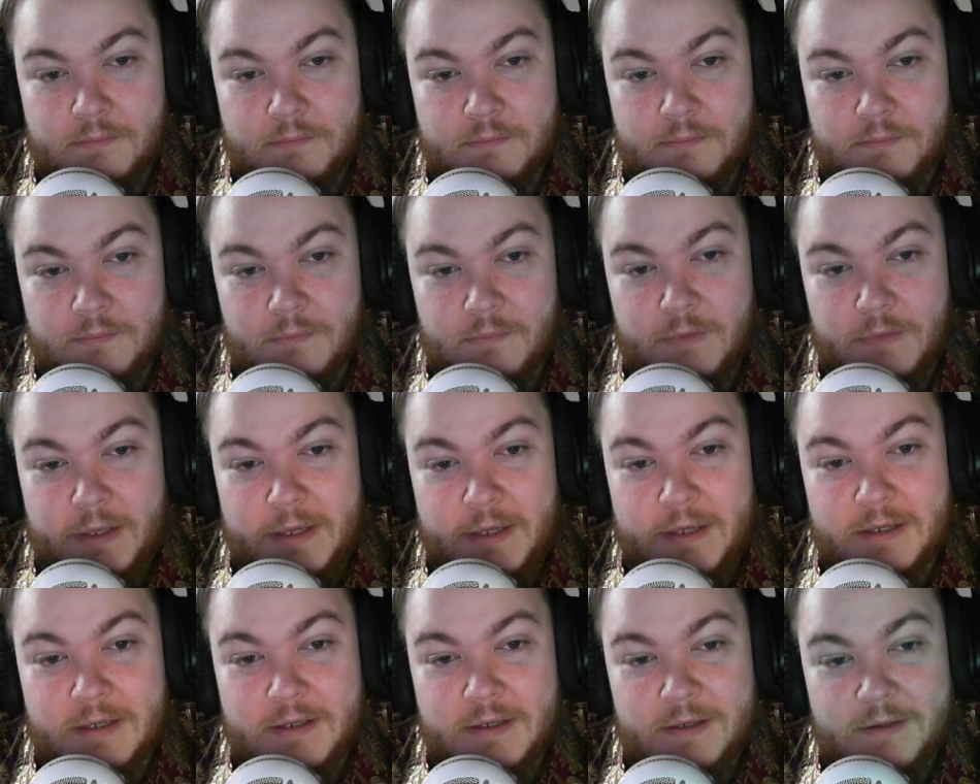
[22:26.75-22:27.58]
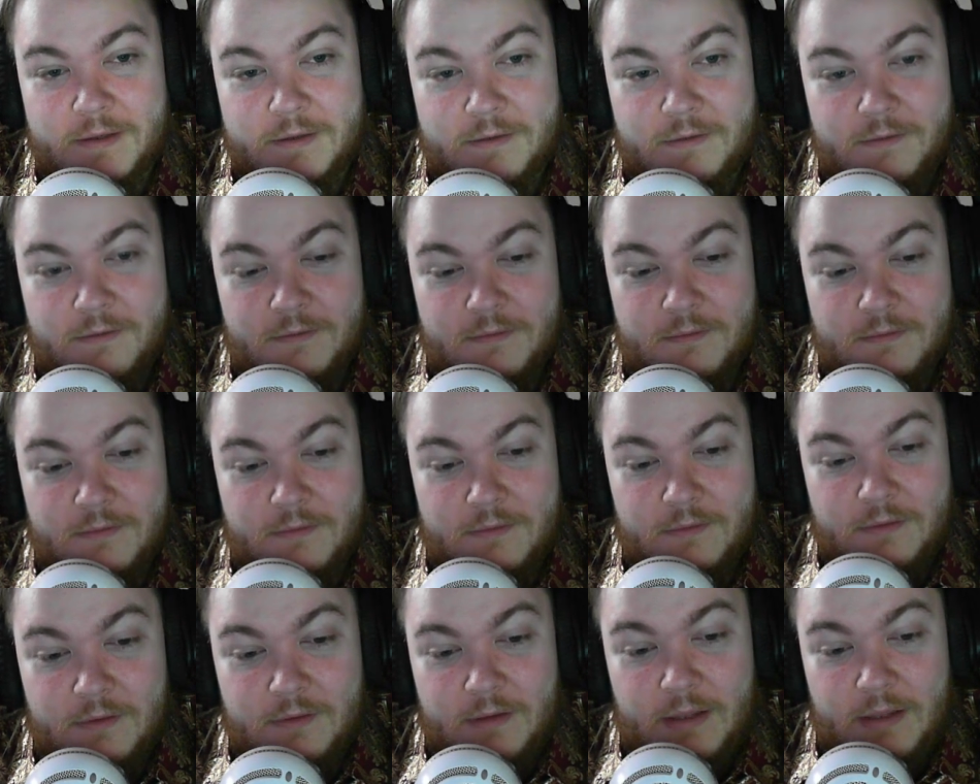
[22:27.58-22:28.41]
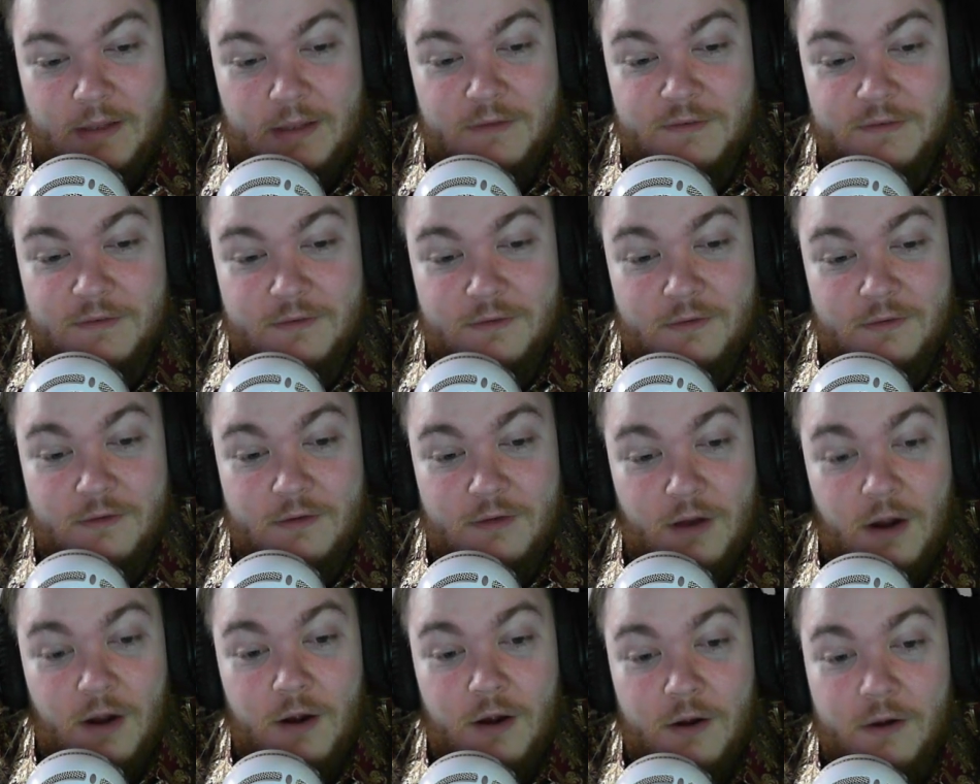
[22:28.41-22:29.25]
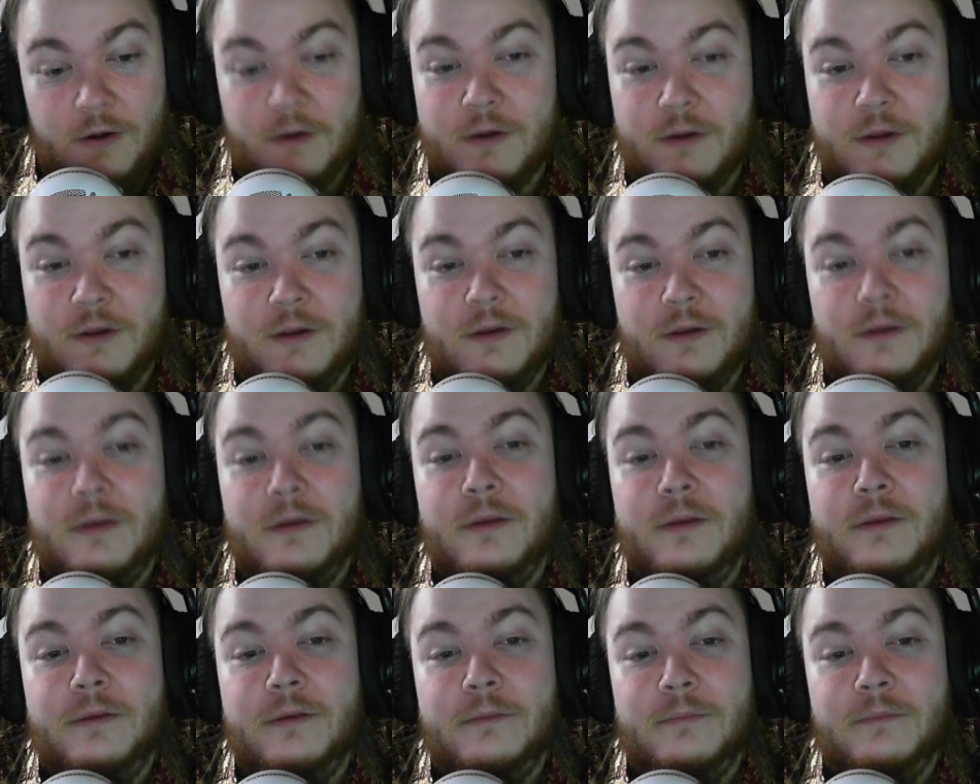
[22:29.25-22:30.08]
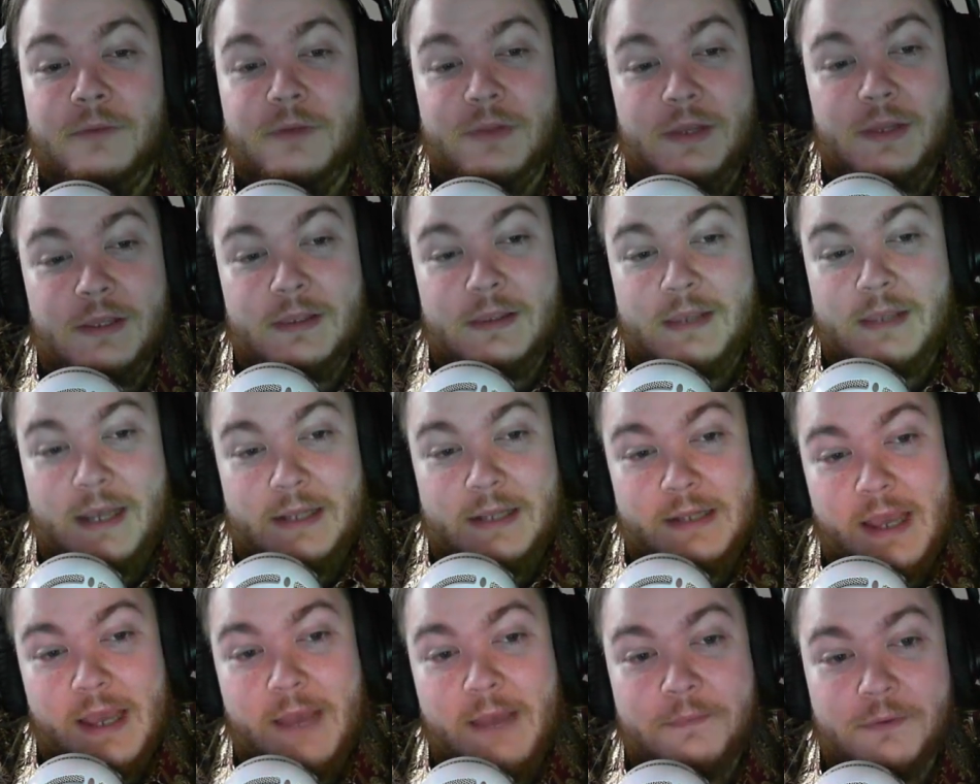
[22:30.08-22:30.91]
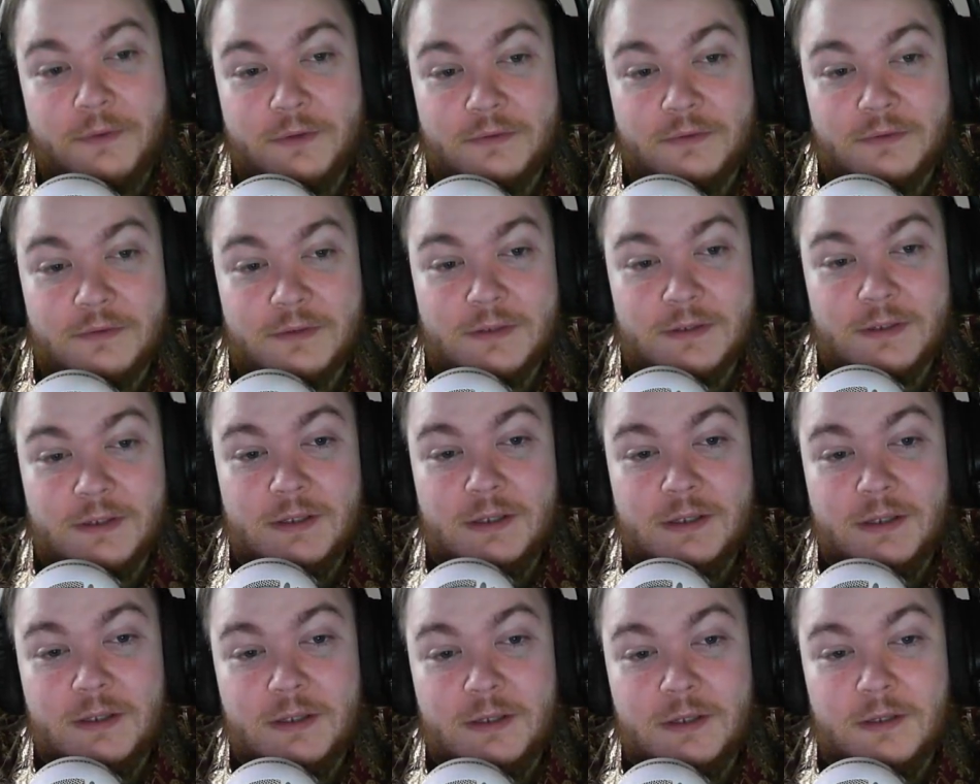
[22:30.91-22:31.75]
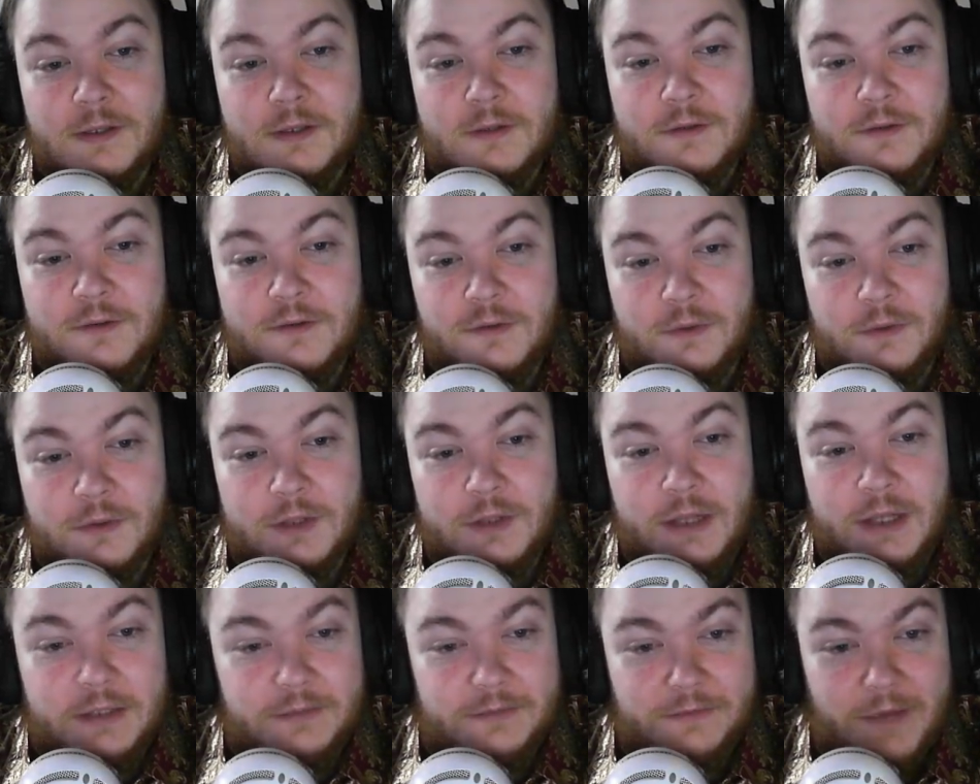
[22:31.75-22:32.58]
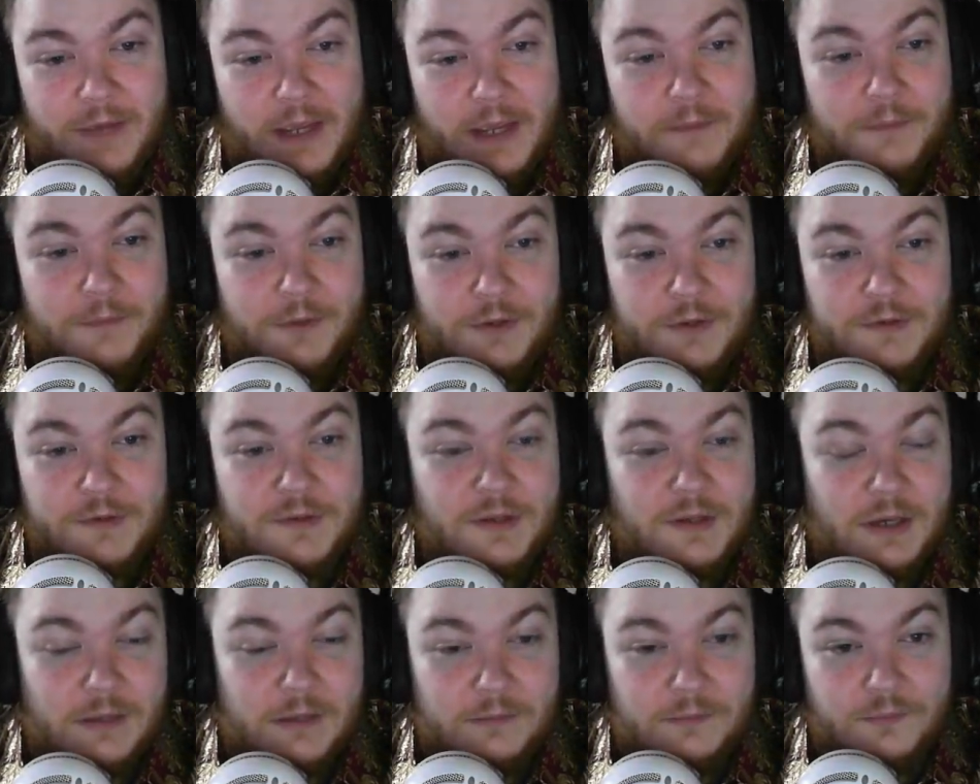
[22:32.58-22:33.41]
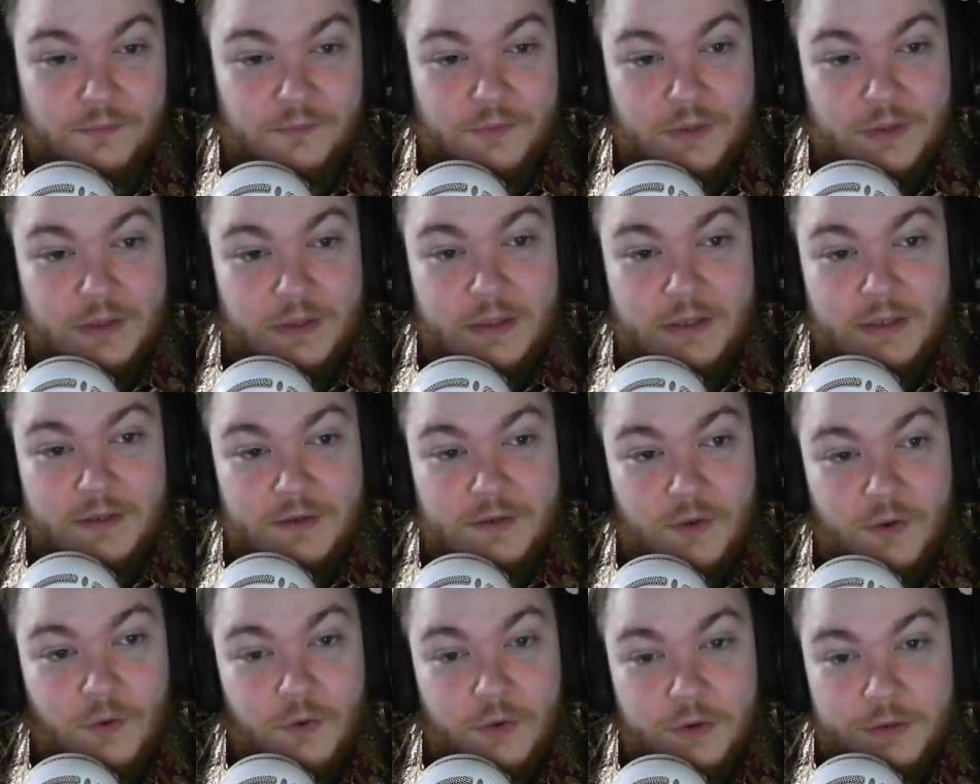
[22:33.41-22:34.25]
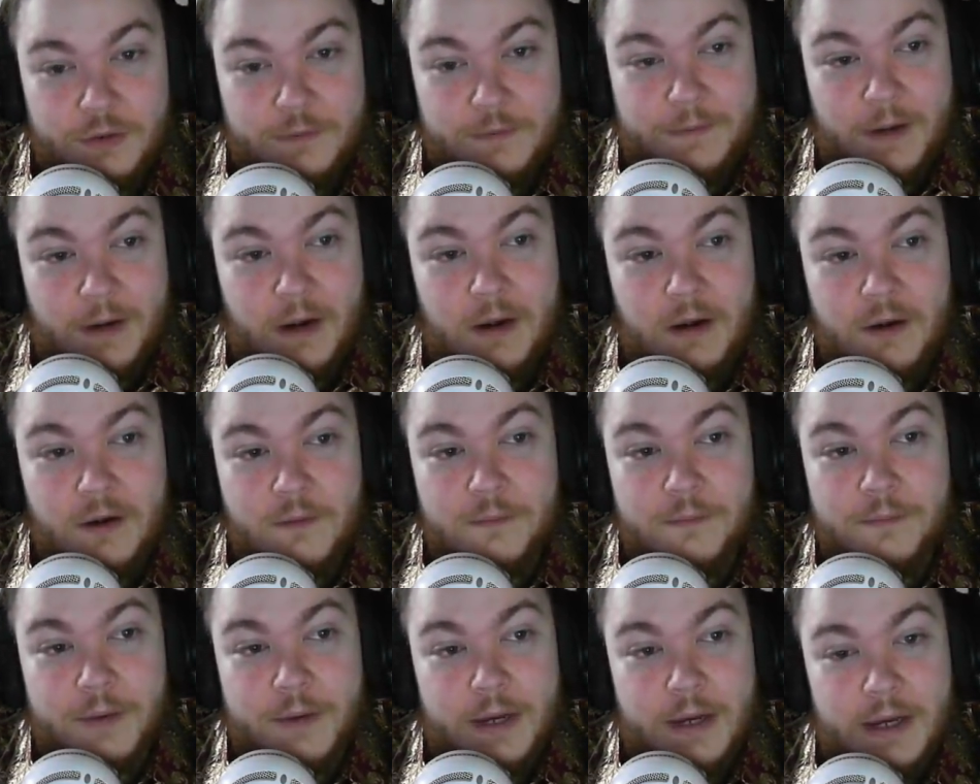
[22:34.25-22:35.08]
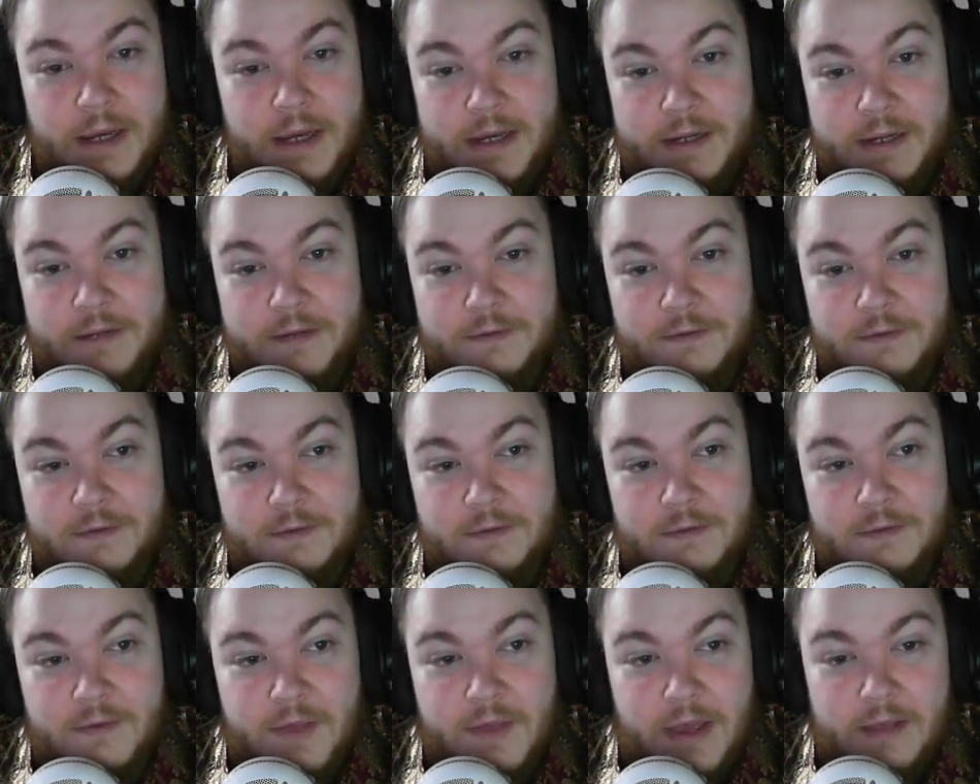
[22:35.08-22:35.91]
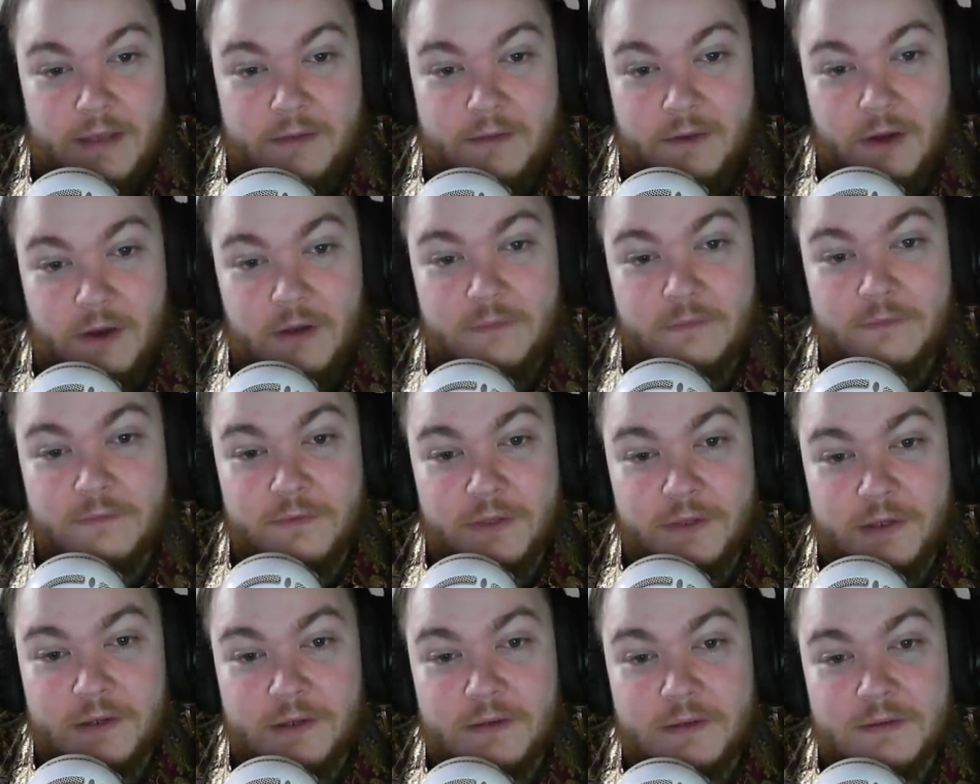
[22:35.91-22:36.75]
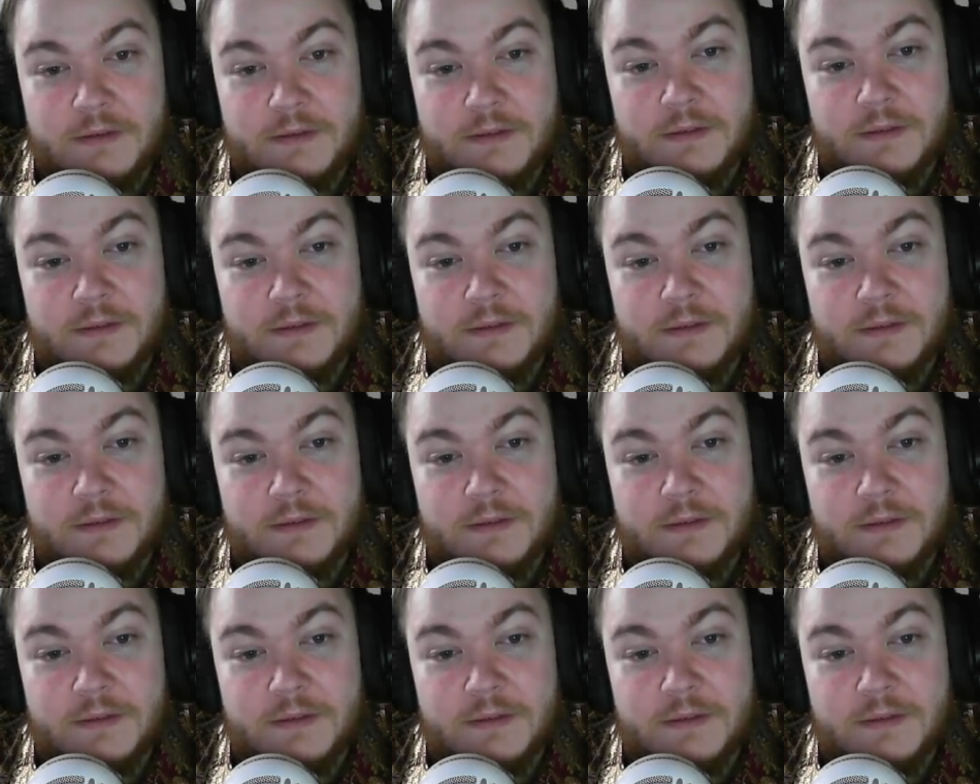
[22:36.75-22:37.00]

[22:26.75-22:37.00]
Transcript: Like, it's dark, but, like, that happened. So a lot of families got really torn apart by that conflict.